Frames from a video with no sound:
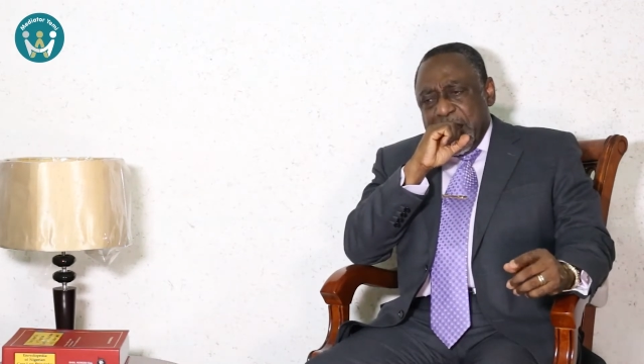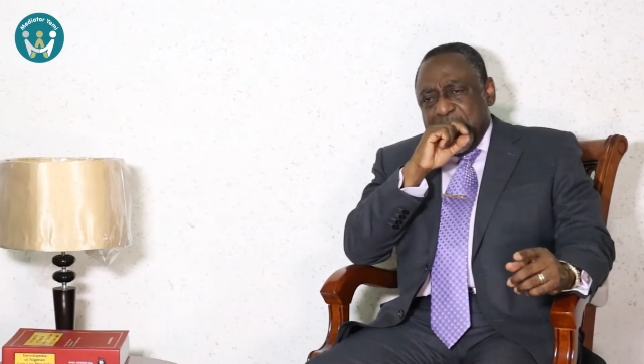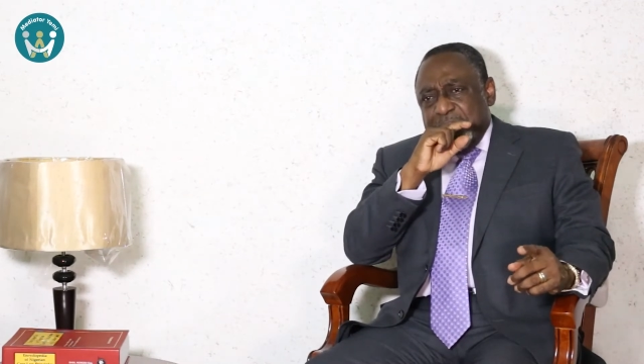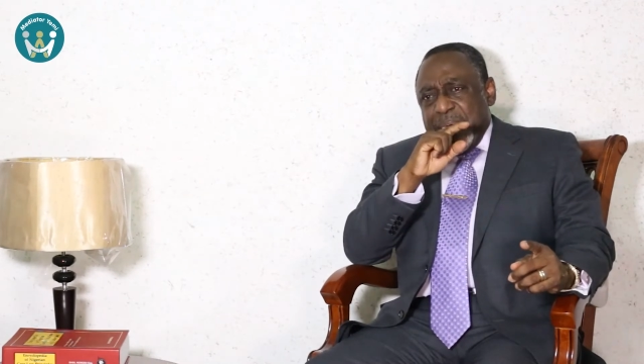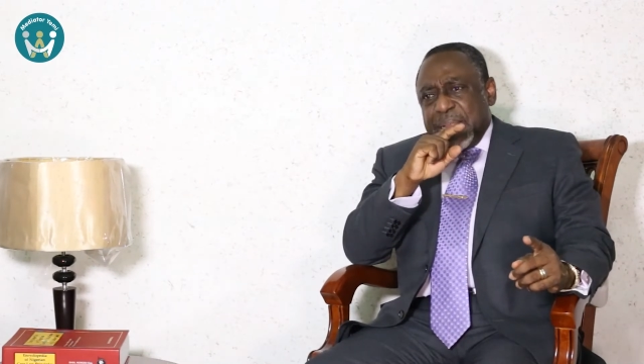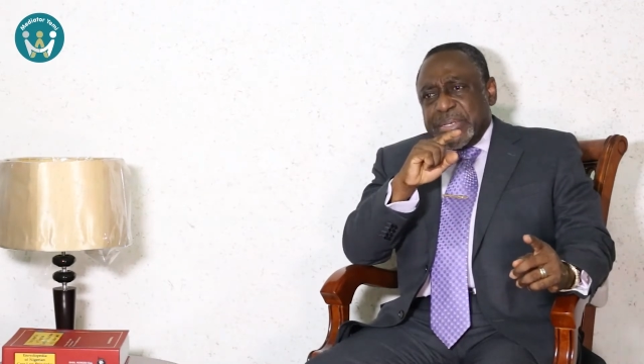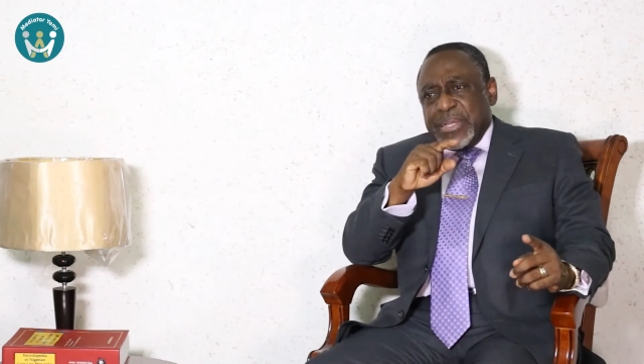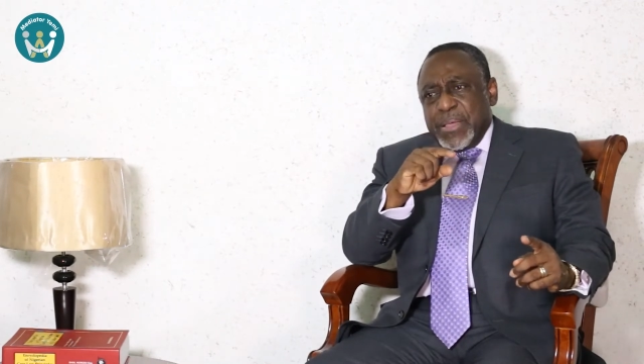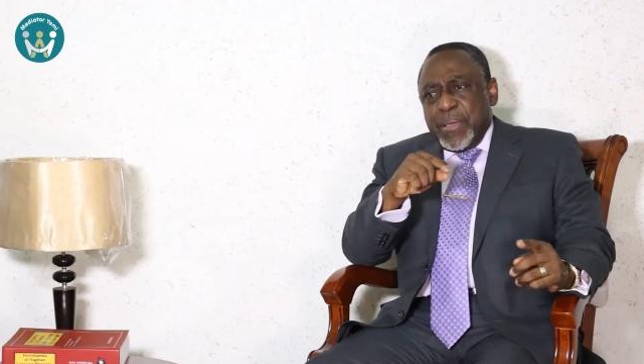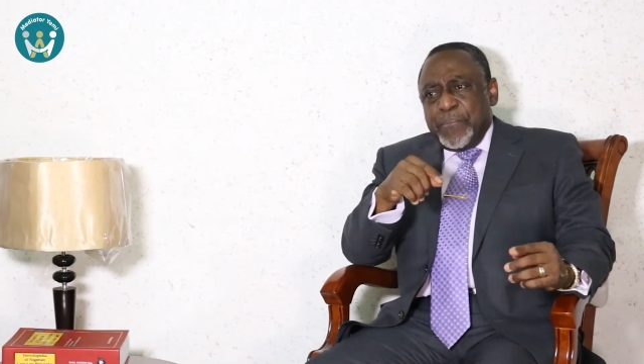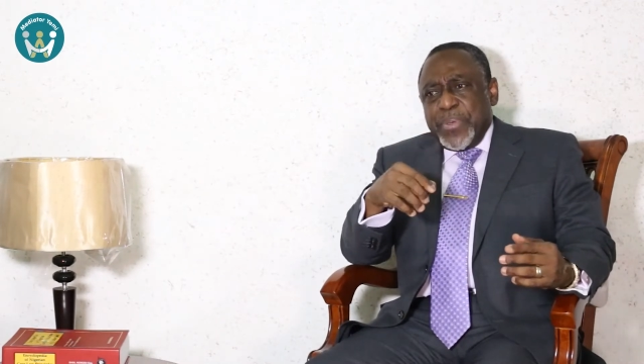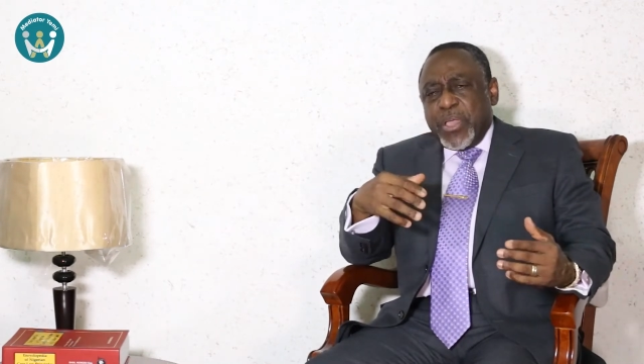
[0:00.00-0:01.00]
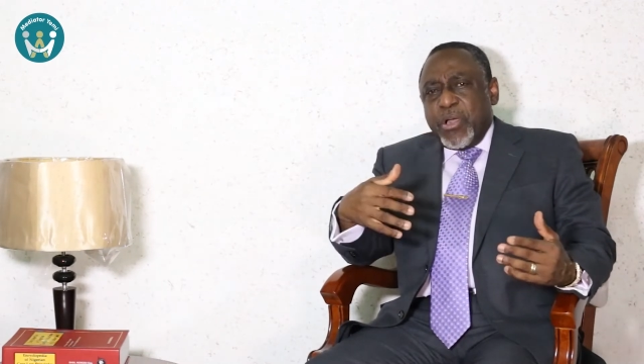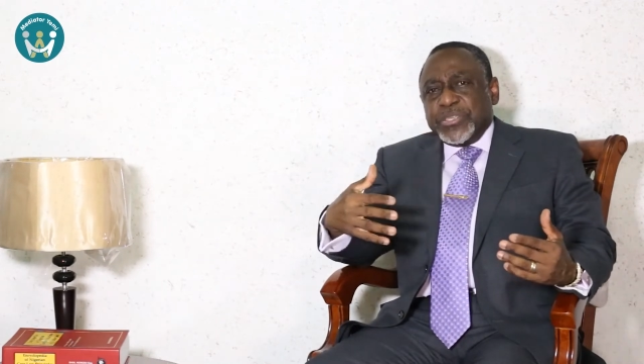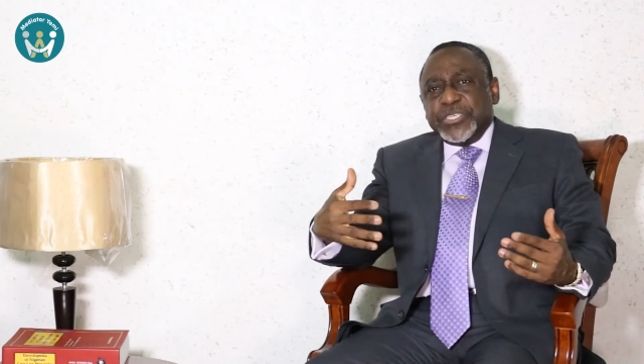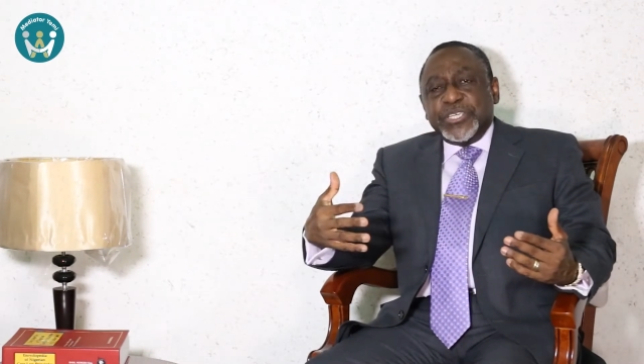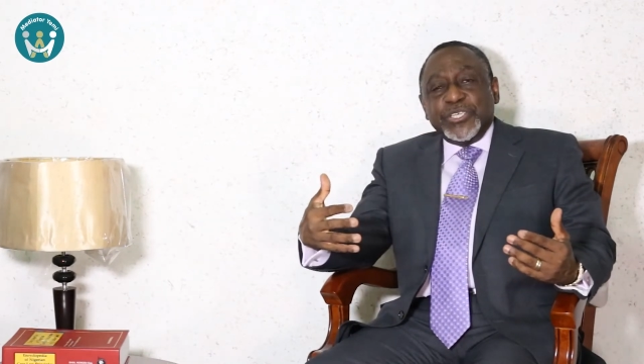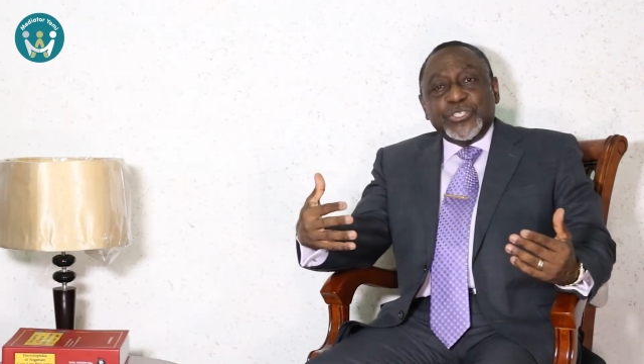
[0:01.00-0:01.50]
that
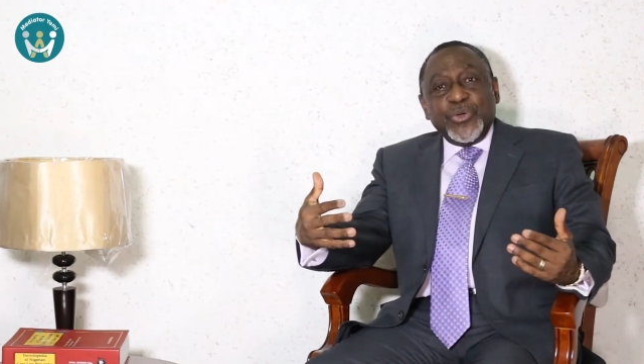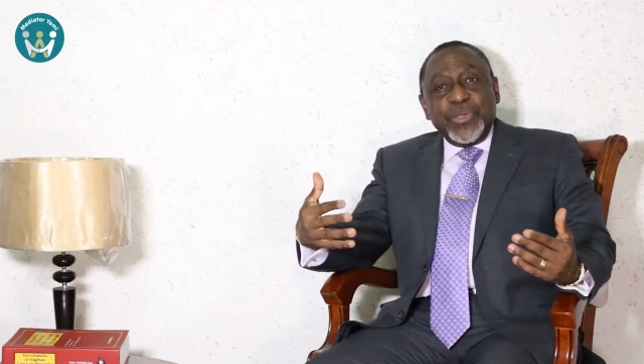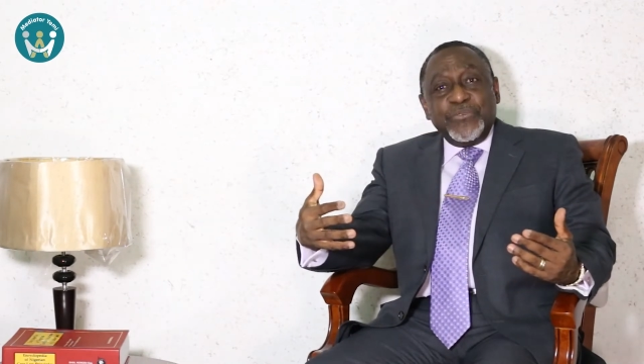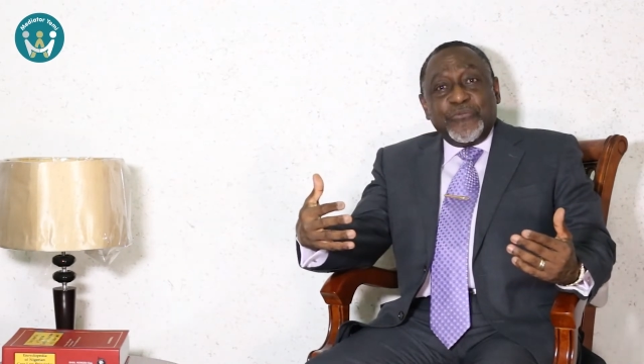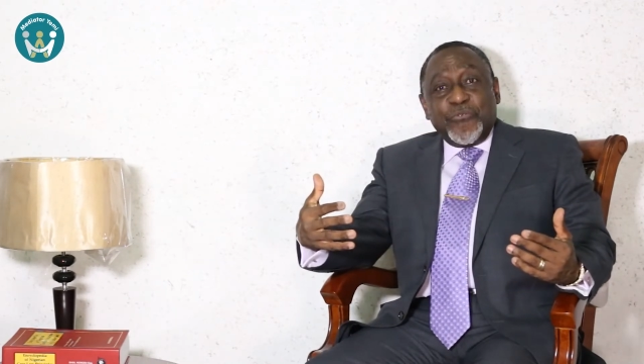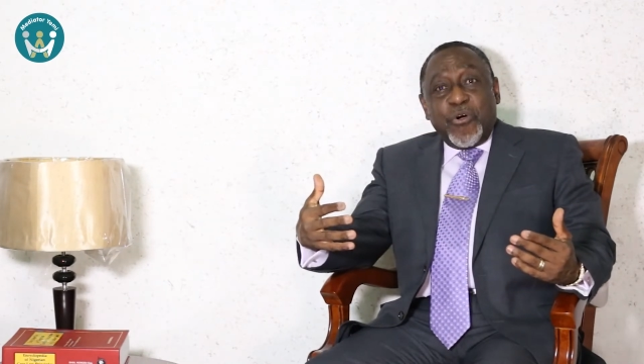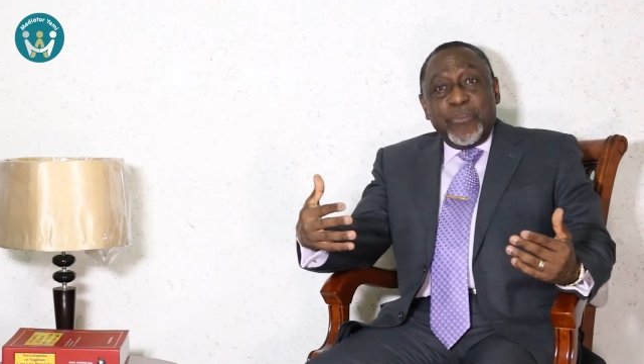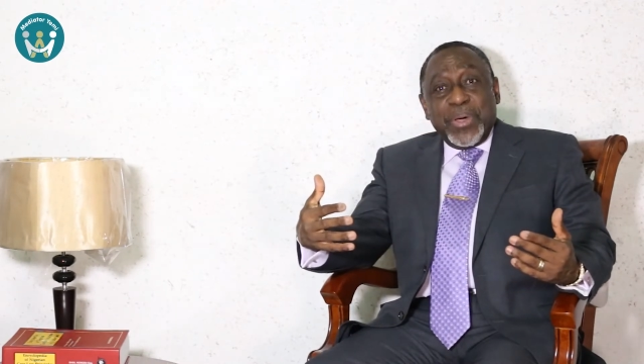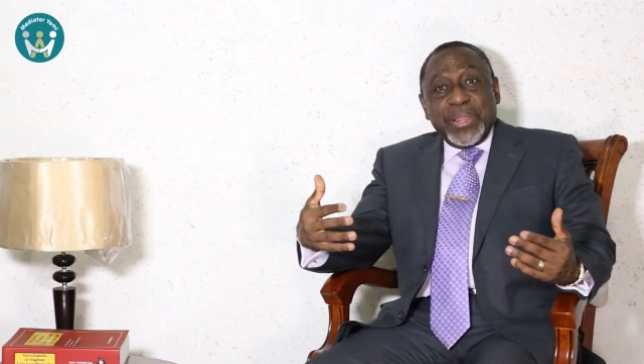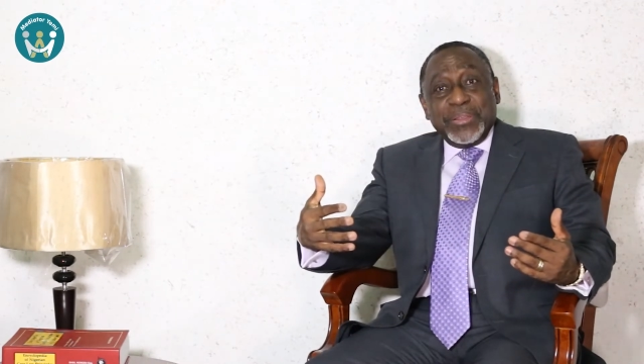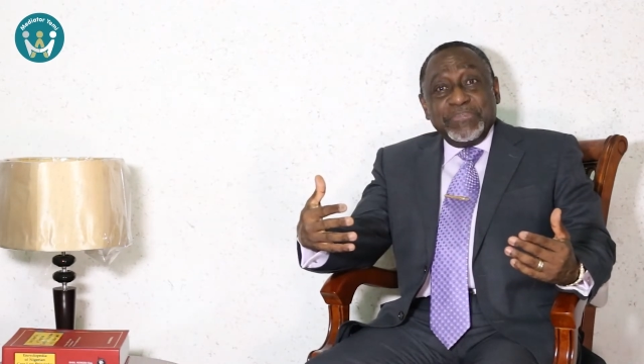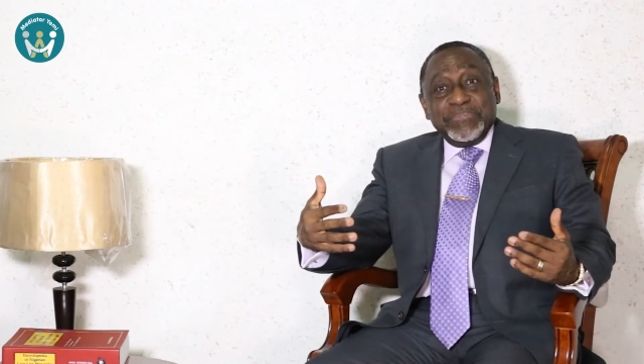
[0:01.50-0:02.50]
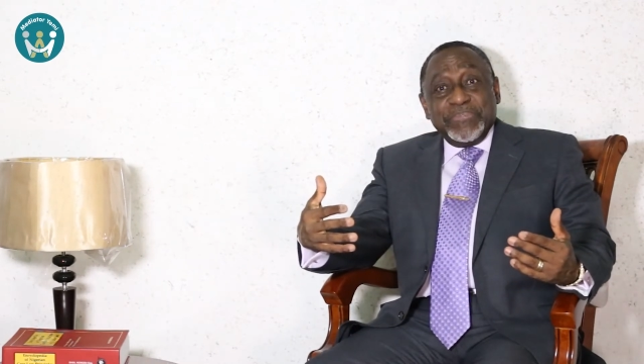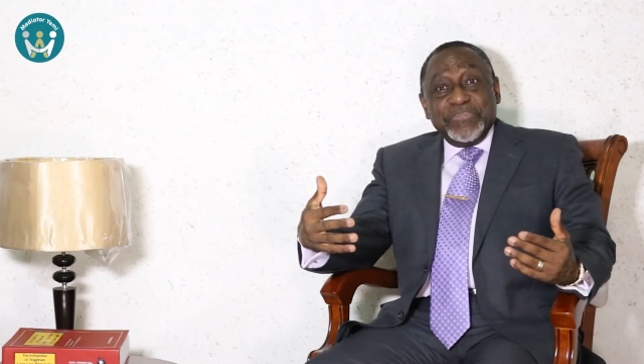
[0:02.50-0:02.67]
because it is so informal,